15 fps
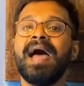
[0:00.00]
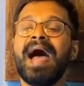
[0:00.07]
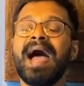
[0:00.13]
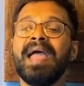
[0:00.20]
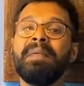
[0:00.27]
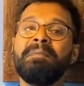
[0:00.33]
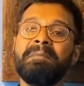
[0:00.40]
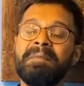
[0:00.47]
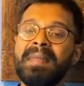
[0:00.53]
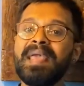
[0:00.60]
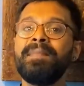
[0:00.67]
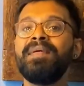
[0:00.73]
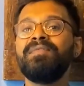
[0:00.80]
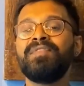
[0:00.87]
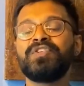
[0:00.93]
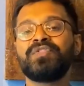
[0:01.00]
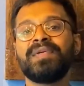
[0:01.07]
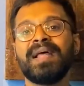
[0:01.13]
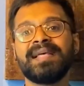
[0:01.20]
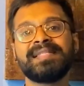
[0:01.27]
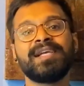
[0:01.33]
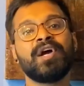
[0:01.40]
I may be
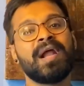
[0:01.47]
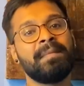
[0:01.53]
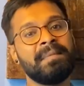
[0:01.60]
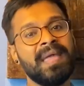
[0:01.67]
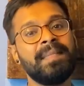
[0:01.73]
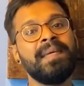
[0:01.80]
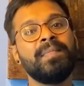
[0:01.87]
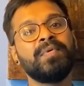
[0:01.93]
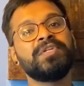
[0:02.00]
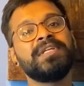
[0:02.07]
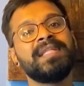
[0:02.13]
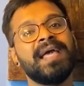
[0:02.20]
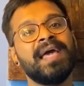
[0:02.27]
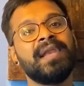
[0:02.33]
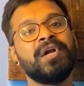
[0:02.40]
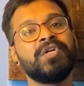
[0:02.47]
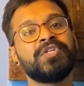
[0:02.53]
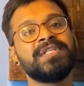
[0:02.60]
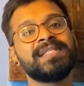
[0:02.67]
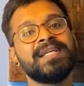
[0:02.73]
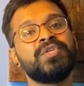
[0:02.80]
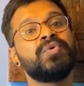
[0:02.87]
visualizing, or I may be putting the
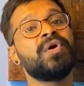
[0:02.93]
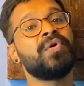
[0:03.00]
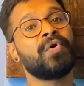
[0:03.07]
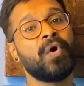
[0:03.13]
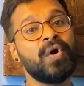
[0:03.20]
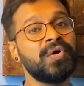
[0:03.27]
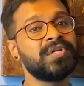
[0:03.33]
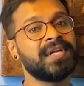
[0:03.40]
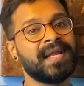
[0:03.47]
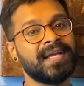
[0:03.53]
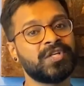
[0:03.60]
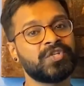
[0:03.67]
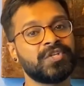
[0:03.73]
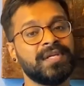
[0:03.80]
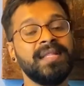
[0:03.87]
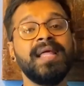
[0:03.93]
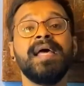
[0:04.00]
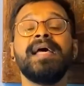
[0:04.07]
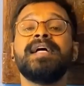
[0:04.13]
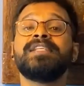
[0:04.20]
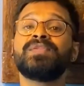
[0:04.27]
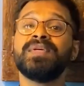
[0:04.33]
energies into a wrong direction.
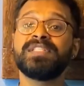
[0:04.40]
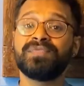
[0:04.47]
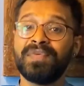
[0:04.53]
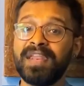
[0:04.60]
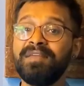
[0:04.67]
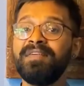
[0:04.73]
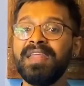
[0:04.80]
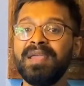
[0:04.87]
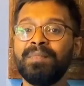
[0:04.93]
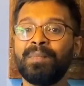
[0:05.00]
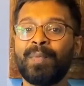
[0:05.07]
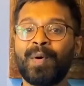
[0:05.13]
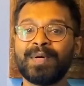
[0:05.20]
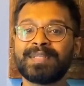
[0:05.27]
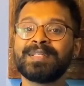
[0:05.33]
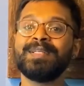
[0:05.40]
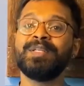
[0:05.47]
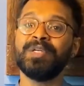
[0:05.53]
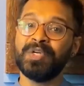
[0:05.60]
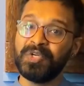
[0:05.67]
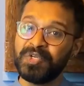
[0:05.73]
So it's very, very important.